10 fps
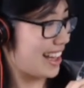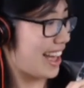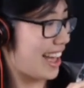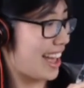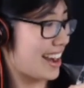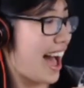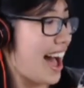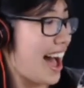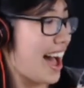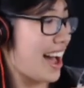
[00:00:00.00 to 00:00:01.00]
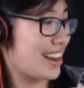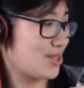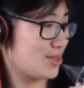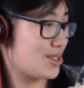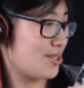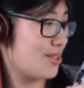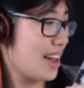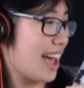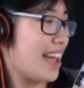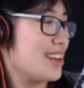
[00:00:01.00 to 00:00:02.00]
And I told you
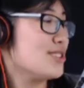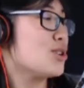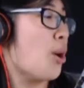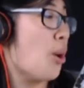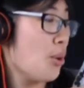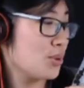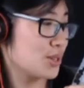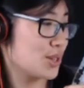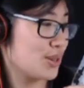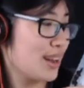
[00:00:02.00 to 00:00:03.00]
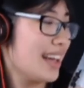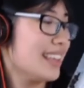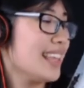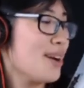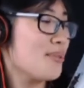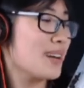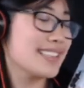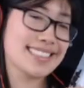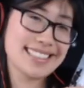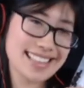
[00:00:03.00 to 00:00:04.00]
and told you there was
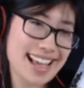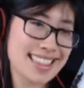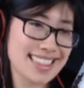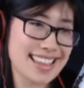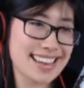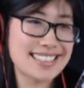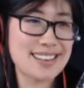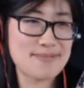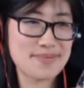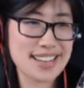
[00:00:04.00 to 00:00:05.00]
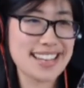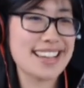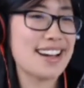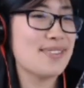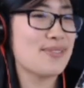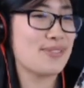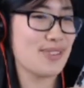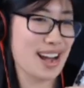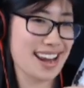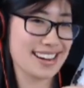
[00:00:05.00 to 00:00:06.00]
nothing to be
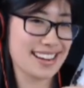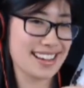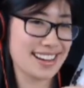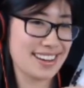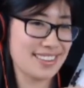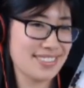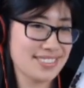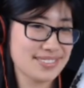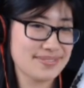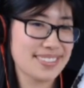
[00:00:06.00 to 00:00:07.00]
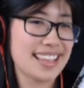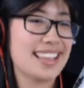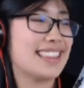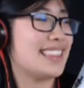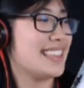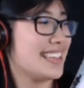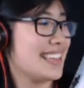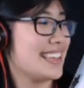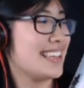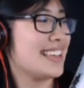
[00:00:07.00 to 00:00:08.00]
afraid of.
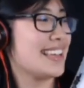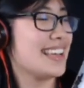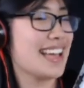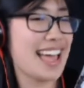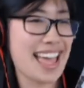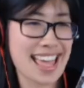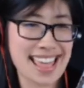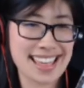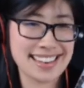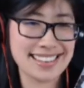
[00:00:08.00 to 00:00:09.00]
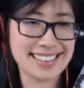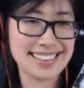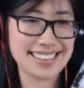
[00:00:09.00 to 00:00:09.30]
The end.